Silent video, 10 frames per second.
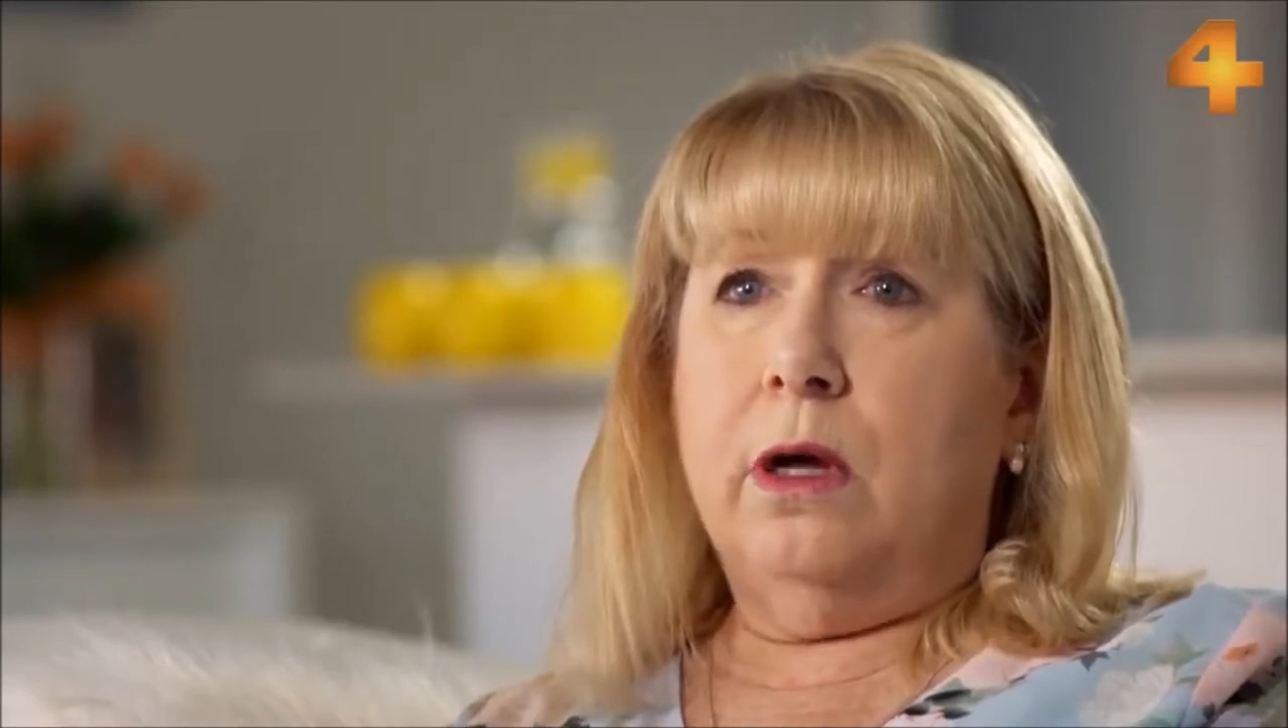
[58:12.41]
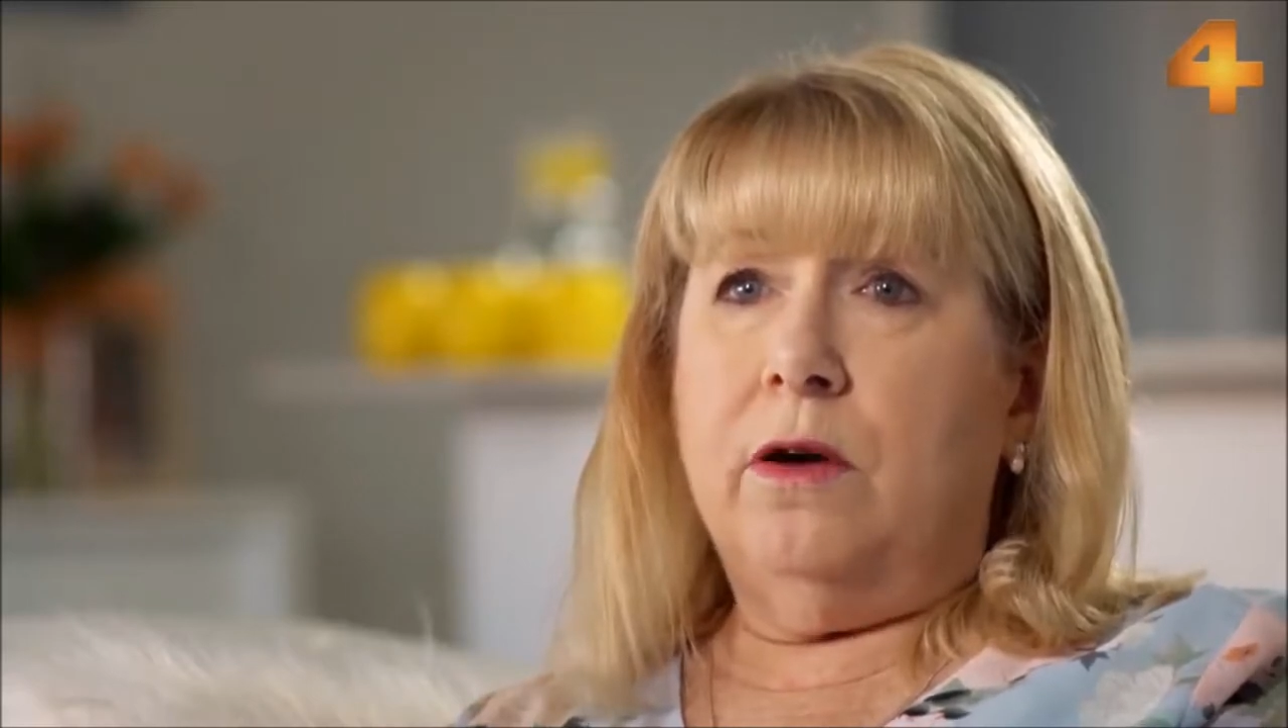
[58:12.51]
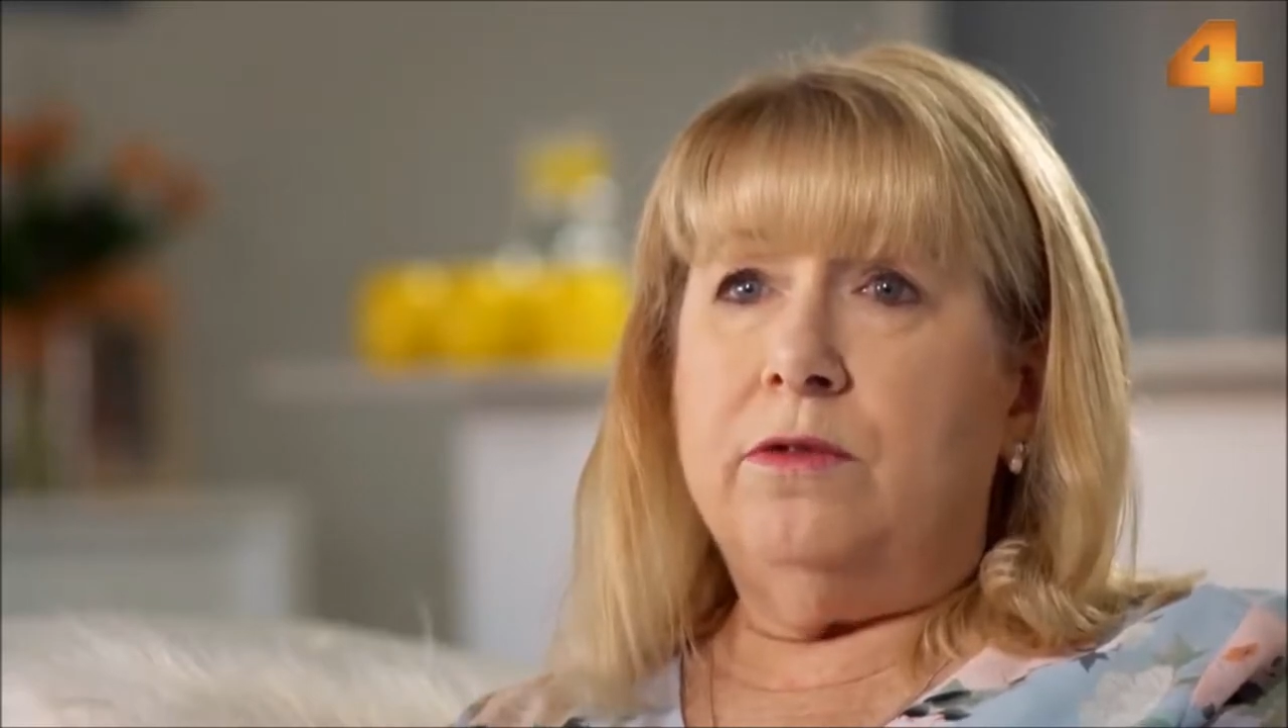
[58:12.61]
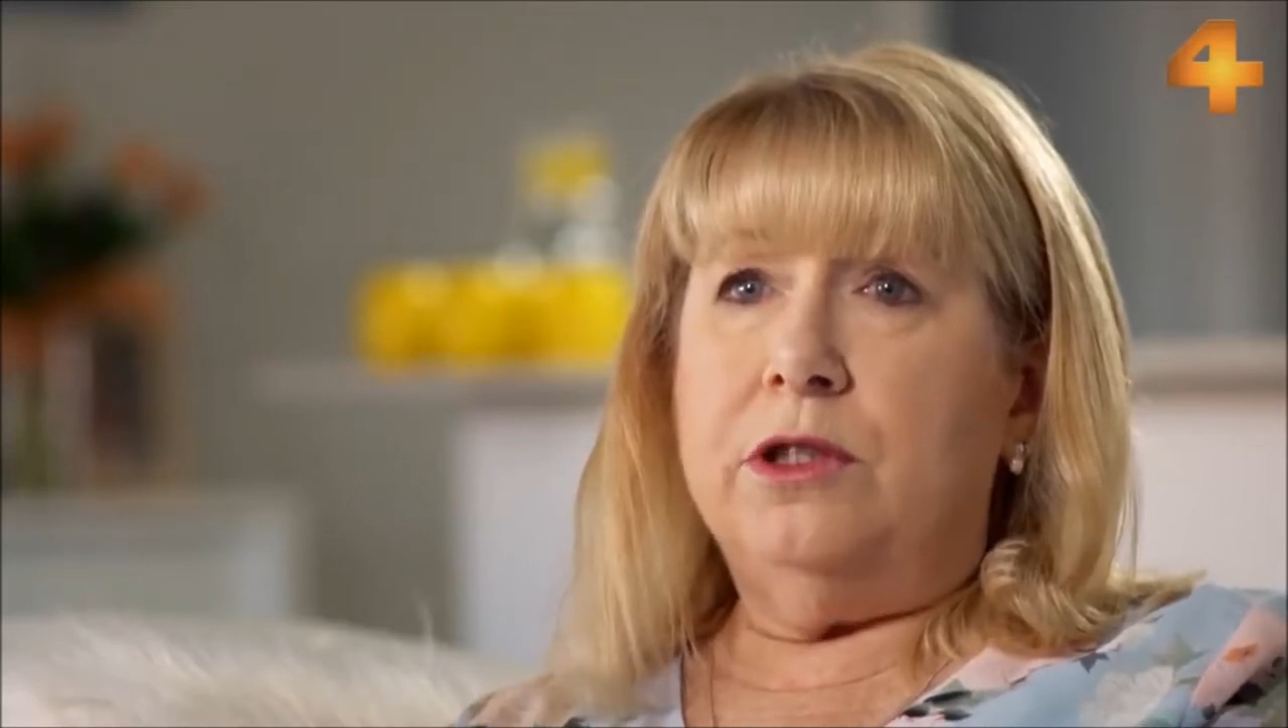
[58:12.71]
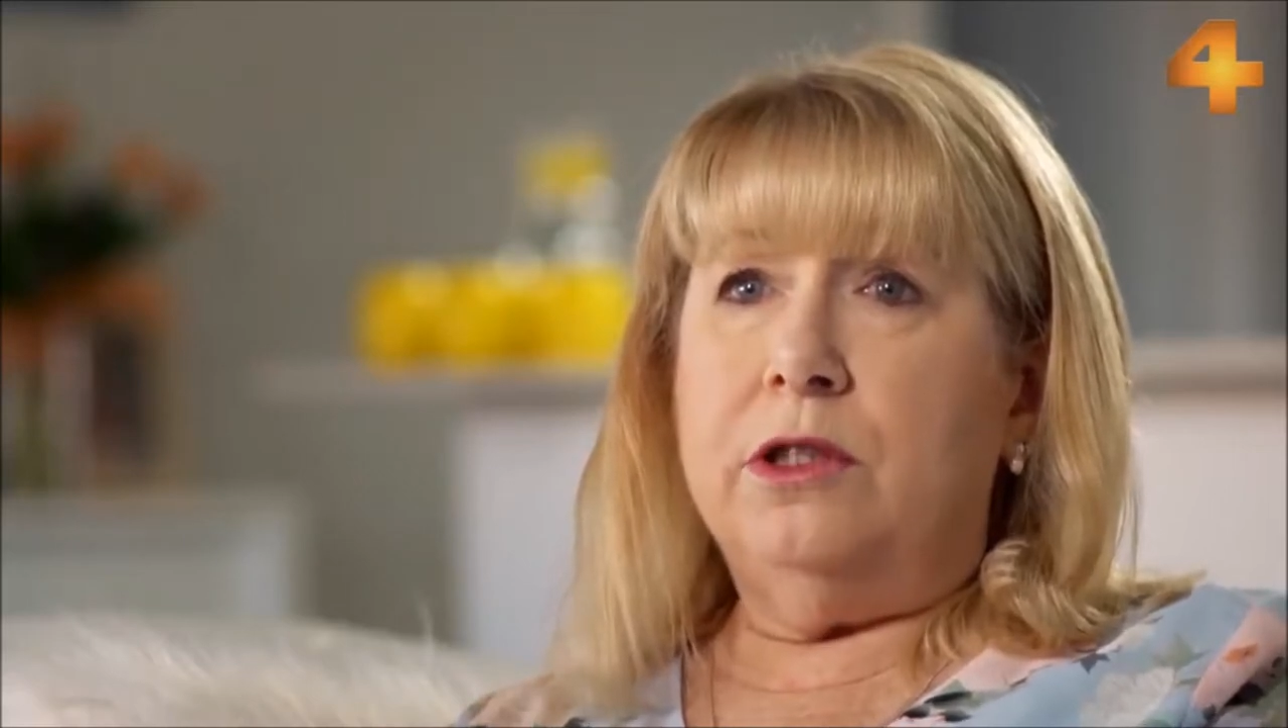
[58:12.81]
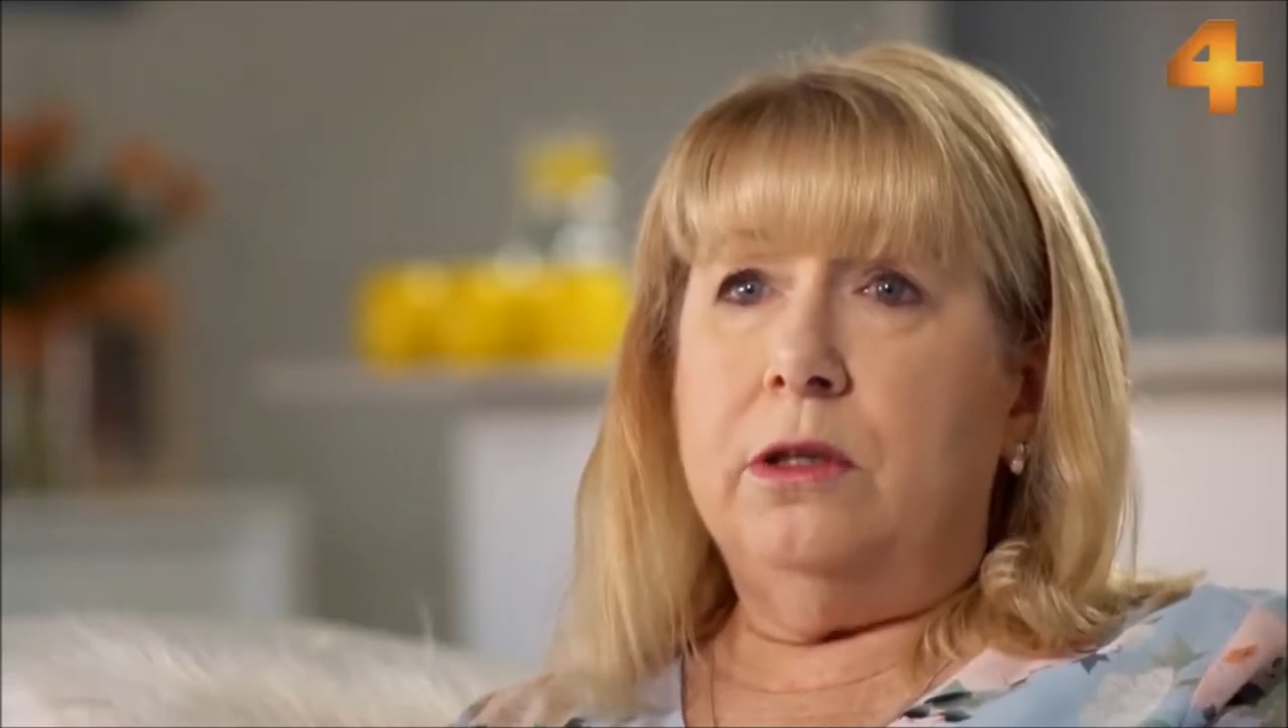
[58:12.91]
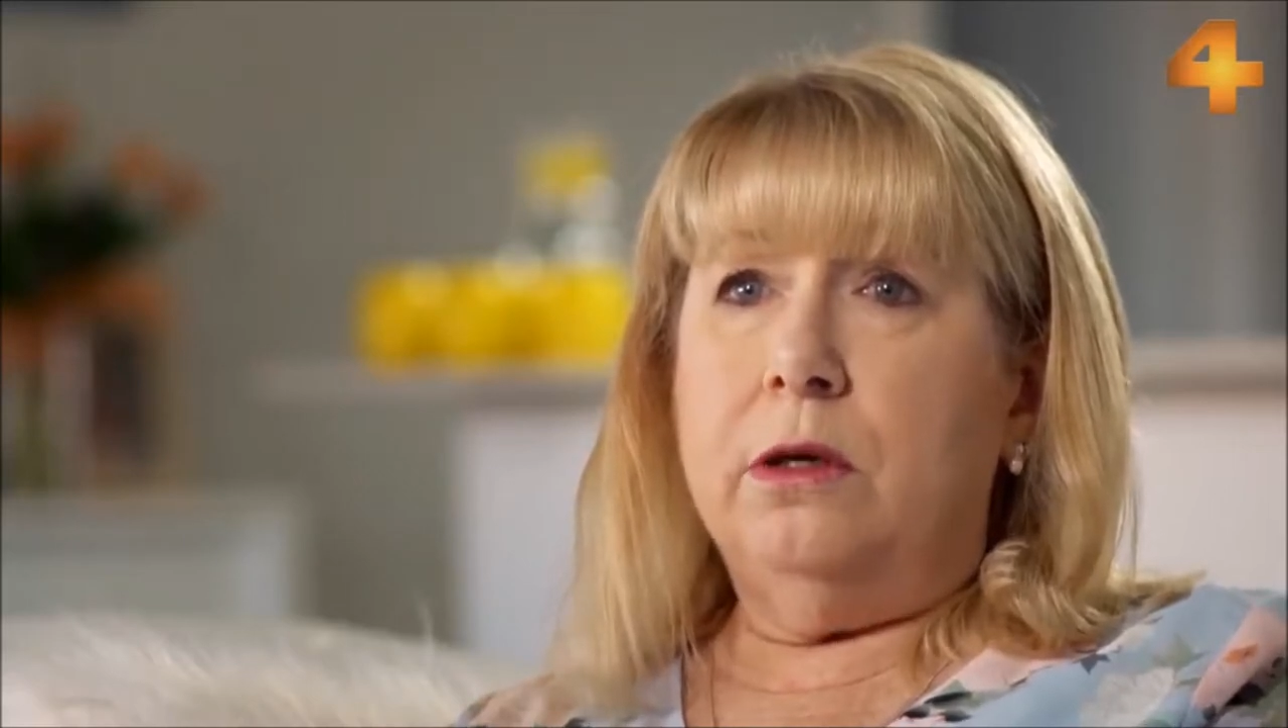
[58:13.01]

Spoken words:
after she